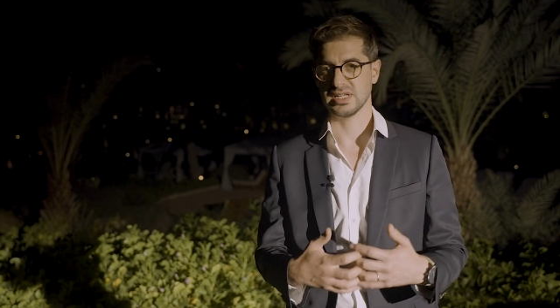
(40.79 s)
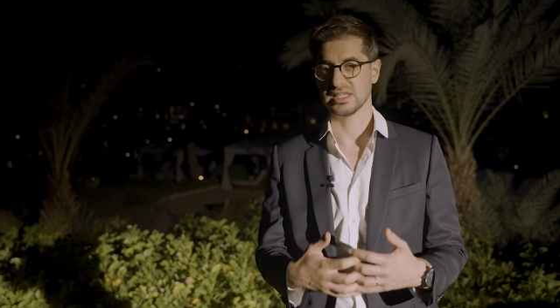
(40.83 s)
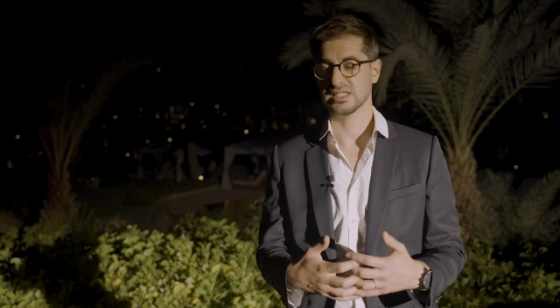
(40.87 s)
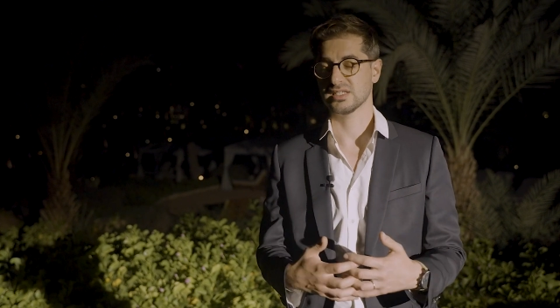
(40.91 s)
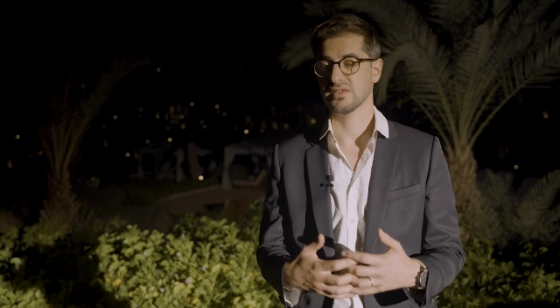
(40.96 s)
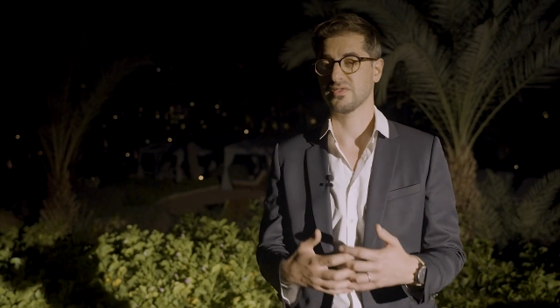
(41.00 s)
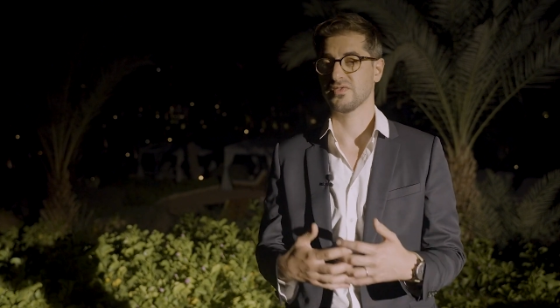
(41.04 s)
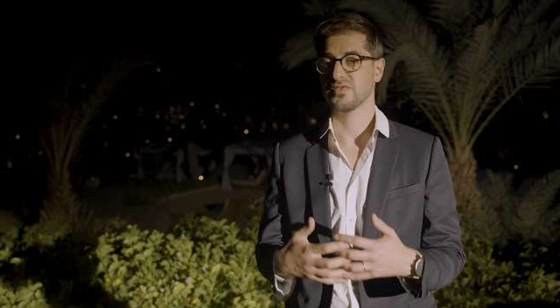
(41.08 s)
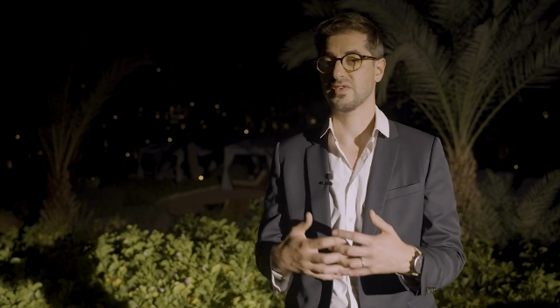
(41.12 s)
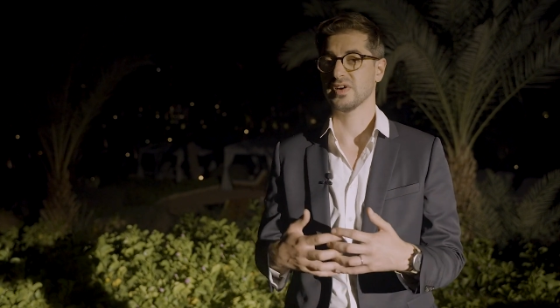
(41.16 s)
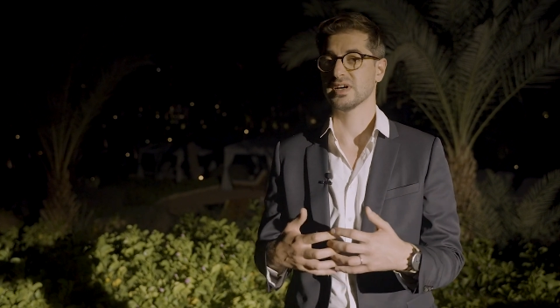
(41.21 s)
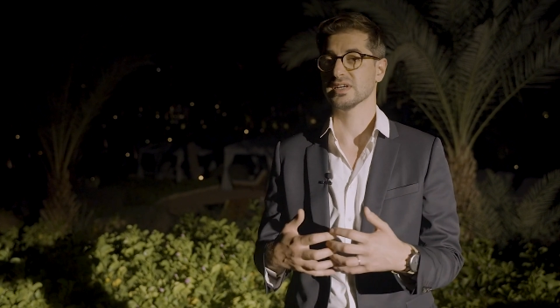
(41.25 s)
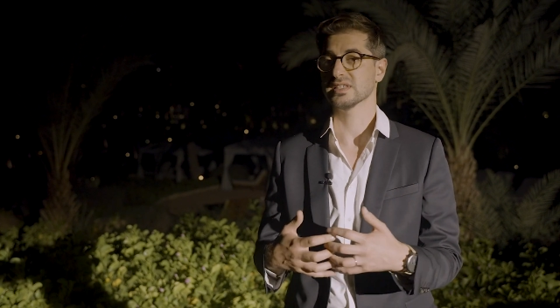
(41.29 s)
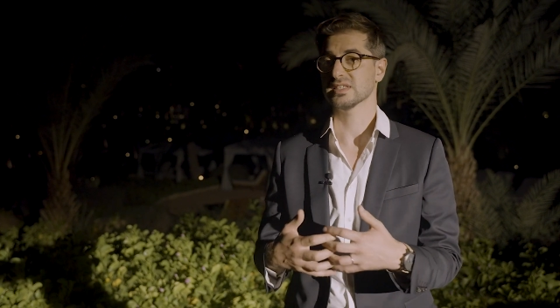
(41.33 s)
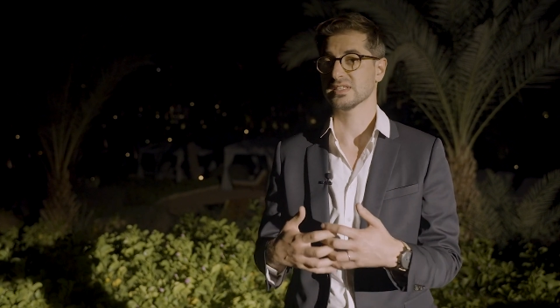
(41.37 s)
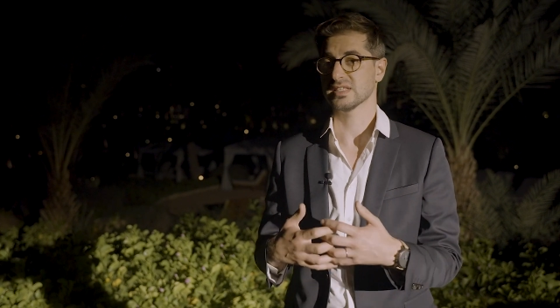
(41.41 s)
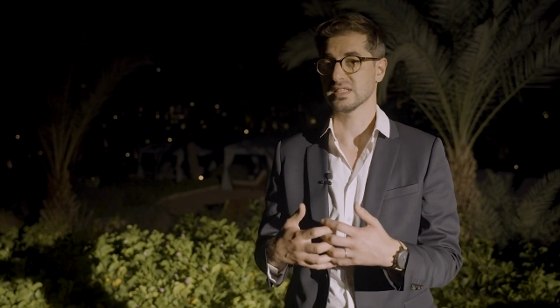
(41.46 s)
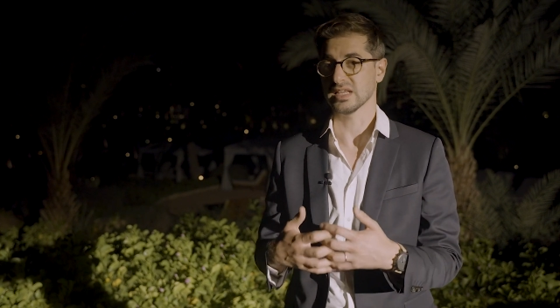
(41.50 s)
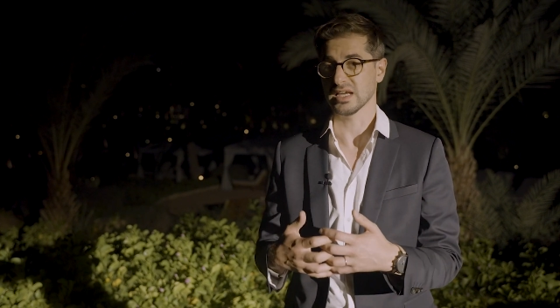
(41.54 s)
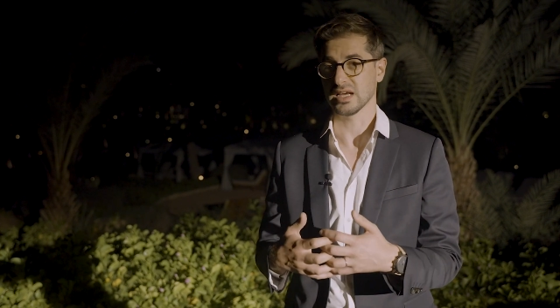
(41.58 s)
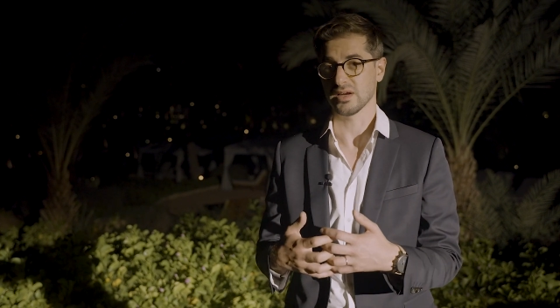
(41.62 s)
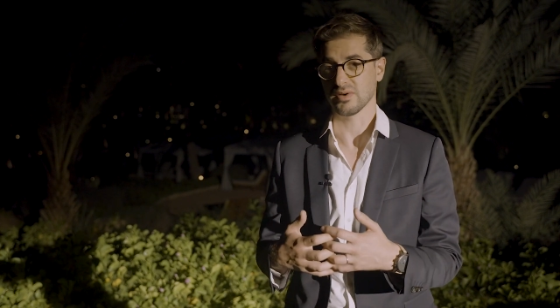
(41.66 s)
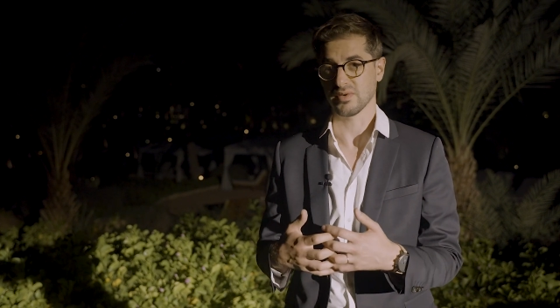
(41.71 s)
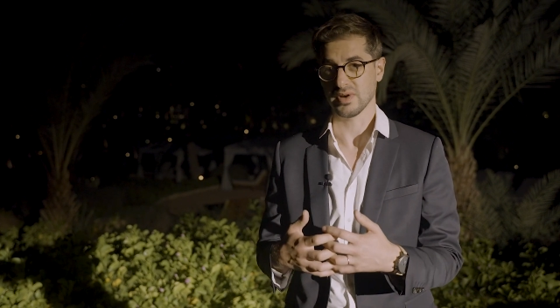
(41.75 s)
That's the first
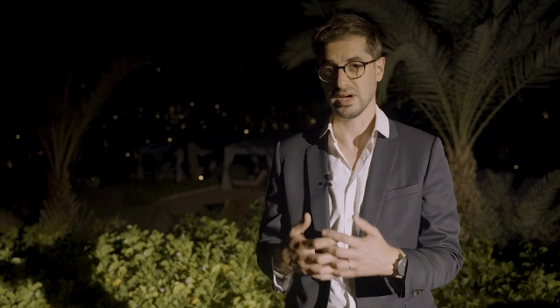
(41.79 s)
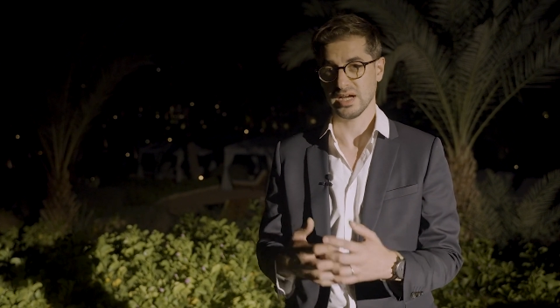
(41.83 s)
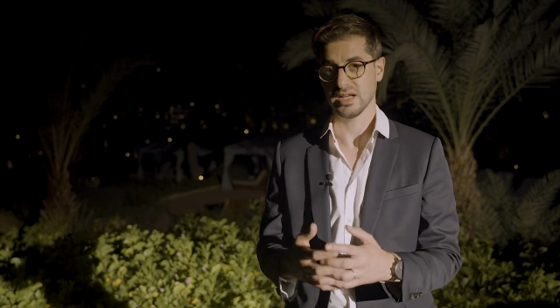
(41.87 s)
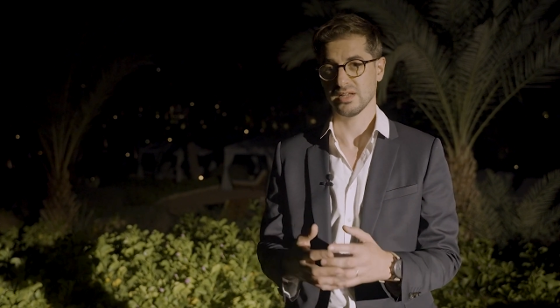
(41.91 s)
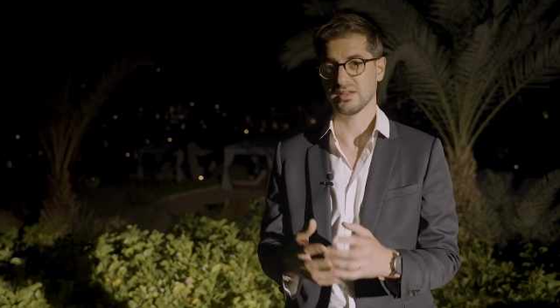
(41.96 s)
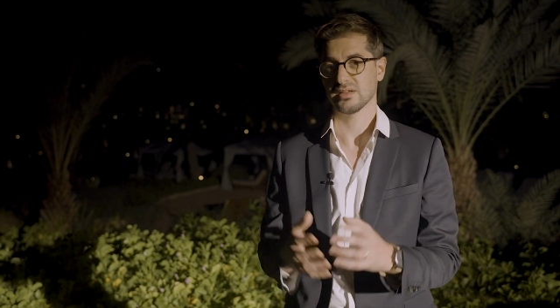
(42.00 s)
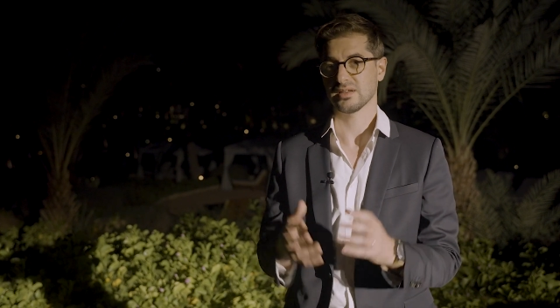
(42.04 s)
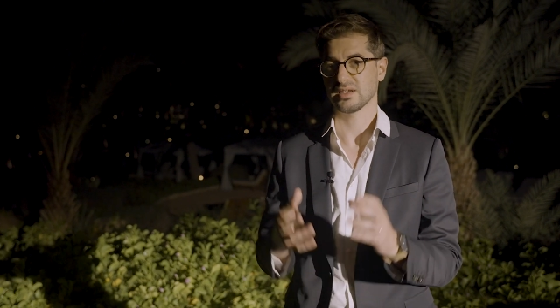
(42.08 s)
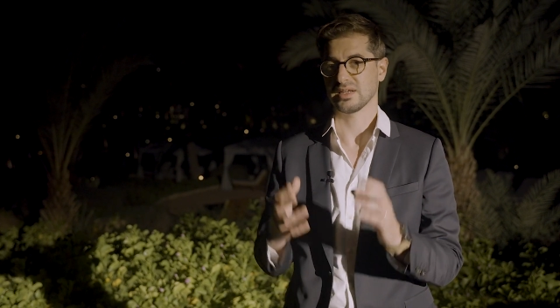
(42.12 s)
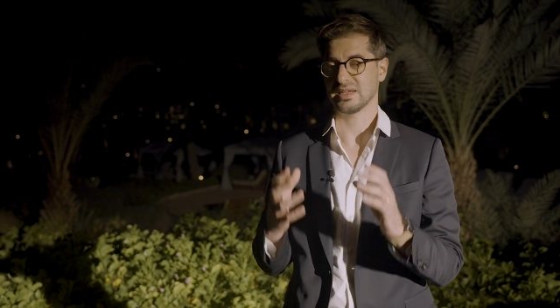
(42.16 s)
thing, right?